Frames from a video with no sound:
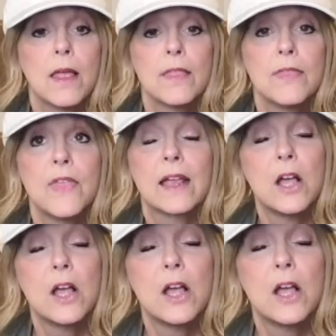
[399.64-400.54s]
that
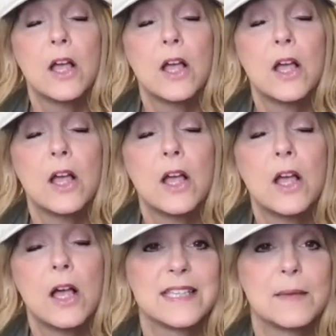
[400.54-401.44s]
comes from sexual
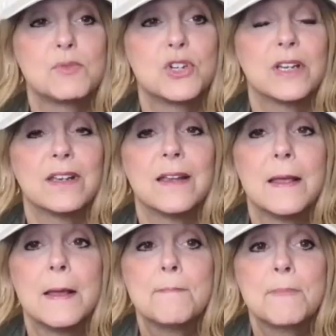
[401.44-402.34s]
deception.
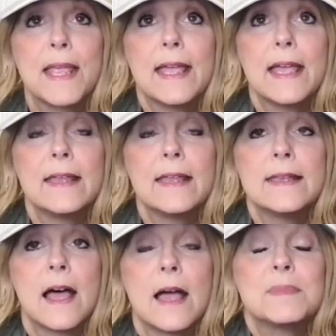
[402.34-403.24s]

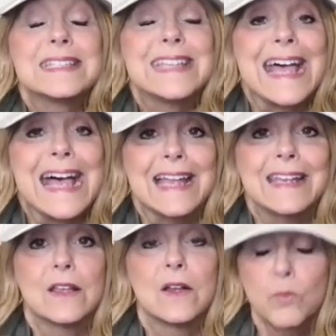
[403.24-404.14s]
And I'm sad,
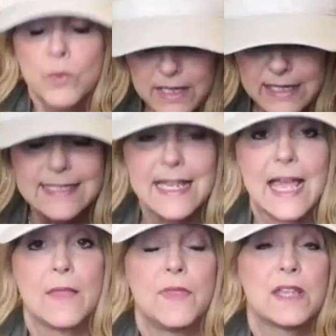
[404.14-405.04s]
really
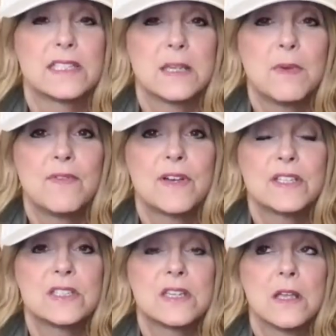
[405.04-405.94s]
sad that some of
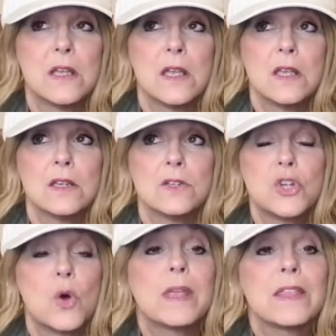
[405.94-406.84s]
us
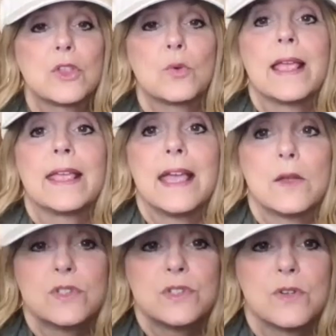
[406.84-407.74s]
don't get the right
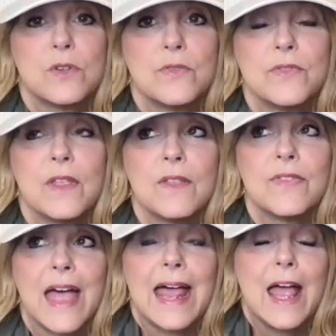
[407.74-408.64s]
counsel
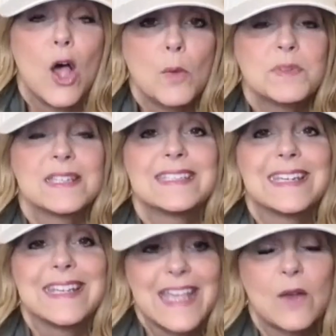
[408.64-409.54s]
that helps us
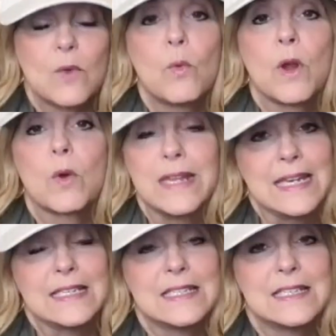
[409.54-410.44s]
to get where we
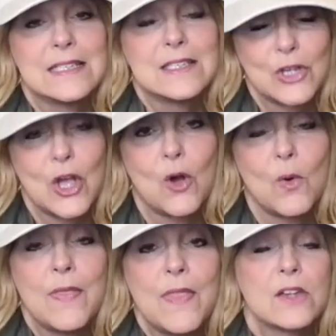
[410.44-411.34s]
need to go.
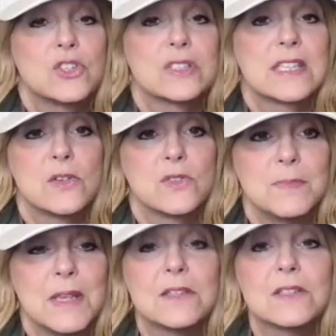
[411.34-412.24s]
And that just kills
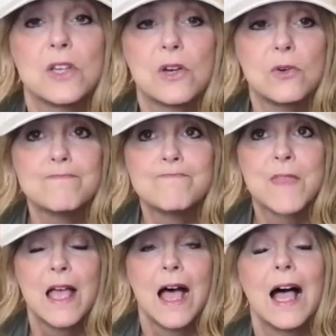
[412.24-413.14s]
me. So
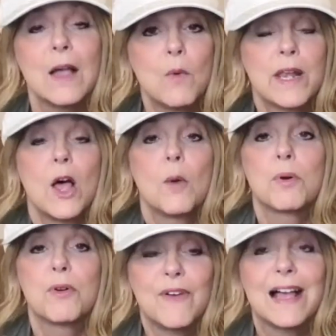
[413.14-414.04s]
I want to help
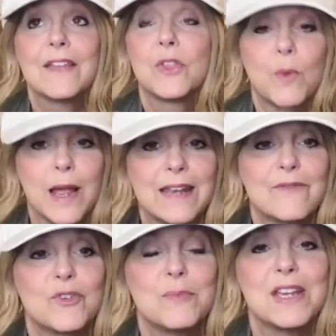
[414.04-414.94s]
provide the right
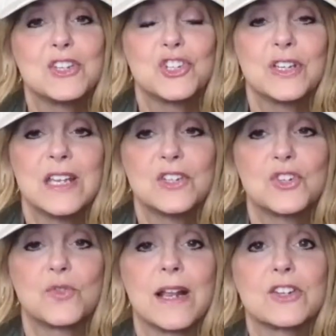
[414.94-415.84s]
information and
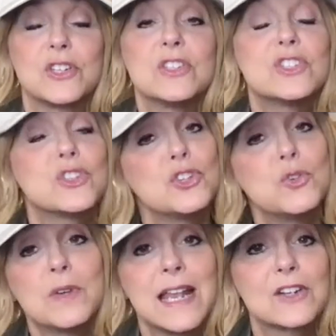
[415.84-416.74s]
direction so you
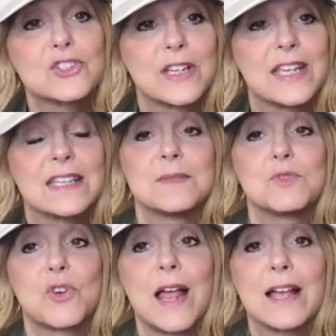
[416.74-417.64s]
can actually get some
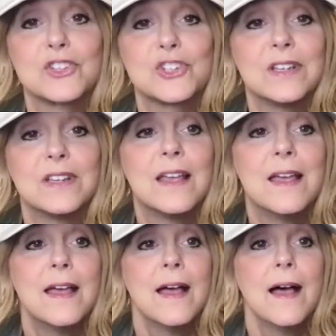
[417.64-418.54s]
traction.
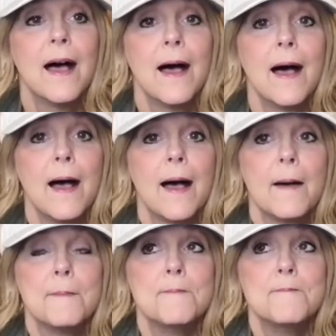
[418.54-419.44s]
I
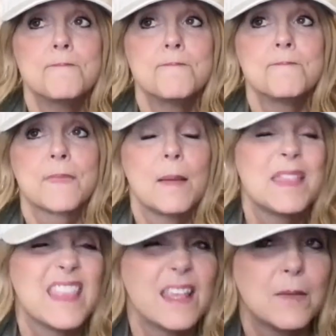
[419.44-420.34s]

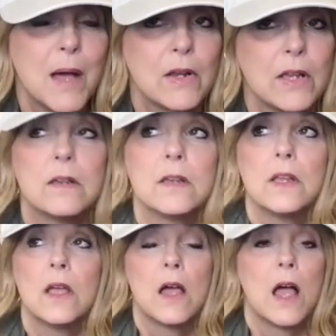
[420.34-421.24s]
mean, think about it.
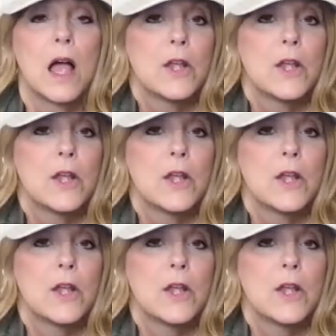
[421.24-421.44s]
I